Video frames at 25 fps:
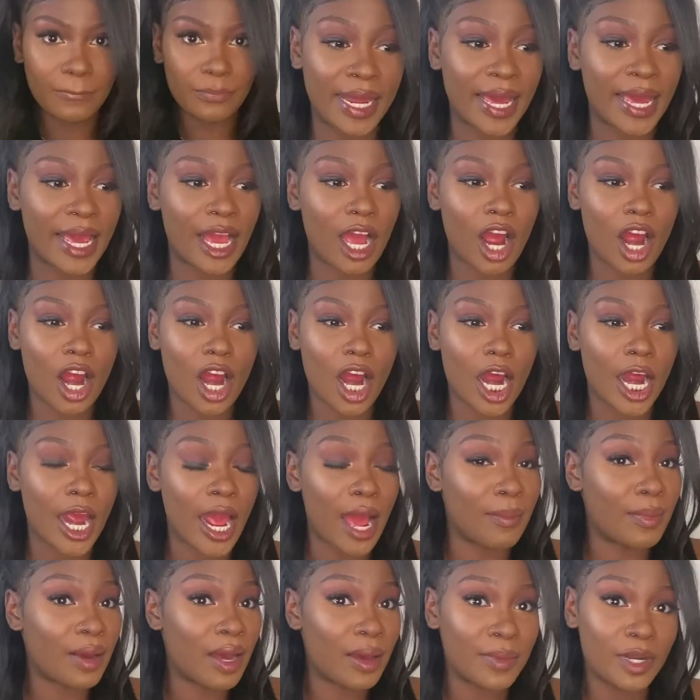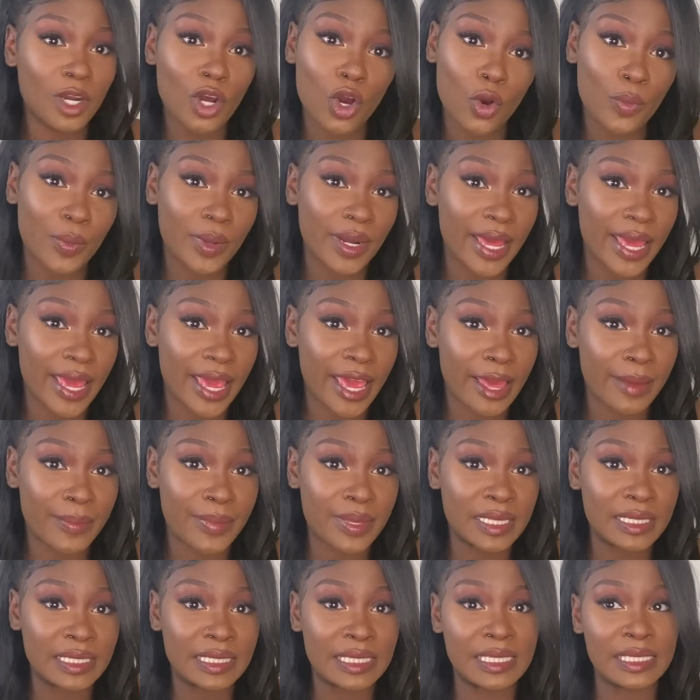All right, I'm coming to open a hair
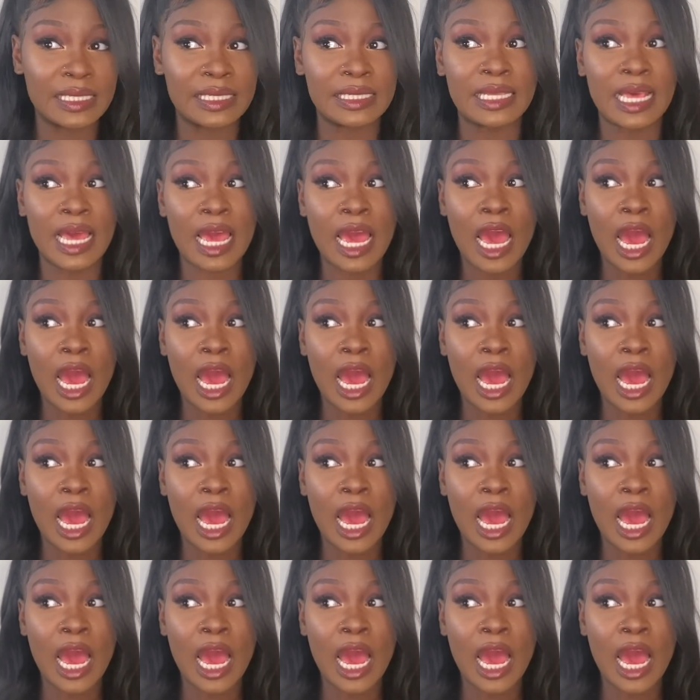business.